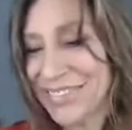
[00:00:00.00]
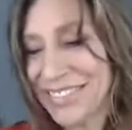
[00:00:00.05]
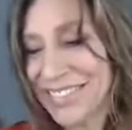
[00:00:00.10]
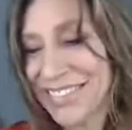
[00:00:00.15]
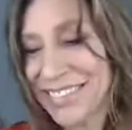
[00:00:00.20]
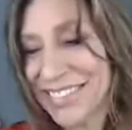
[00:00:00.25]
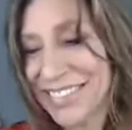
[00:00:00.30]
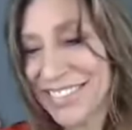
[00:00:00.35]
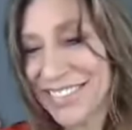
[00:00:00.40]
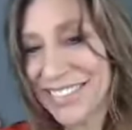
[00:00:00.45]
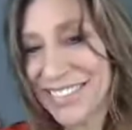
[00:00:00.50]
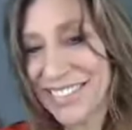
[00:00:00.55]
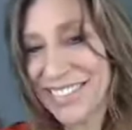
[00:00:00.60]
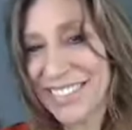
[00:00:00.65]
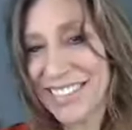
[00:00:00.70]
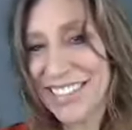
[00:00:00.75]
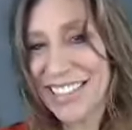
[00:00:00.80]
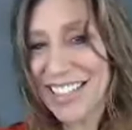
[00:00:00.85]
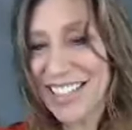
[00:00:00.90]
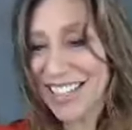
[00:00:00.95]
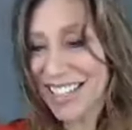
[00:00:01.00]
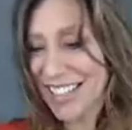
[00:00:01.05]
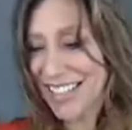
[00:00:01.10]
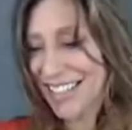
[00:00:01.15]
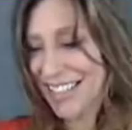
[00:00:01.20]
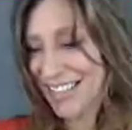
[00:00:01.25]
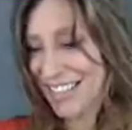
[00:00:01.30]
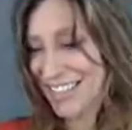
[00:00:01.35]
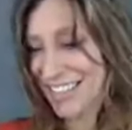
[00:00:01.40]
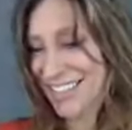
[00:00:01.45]

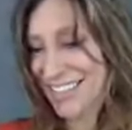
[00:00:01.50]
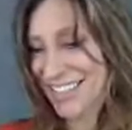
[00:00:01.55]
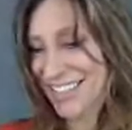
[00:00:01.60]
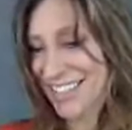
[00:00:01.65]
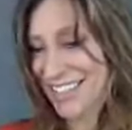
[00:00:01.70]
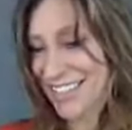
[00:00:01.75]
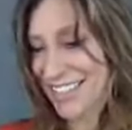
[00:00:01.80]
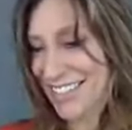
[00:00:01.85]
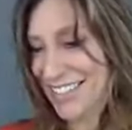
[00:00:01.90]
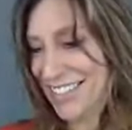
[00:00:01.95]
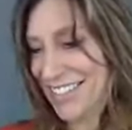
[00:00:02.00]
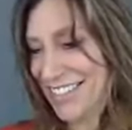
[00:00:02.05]
(silence)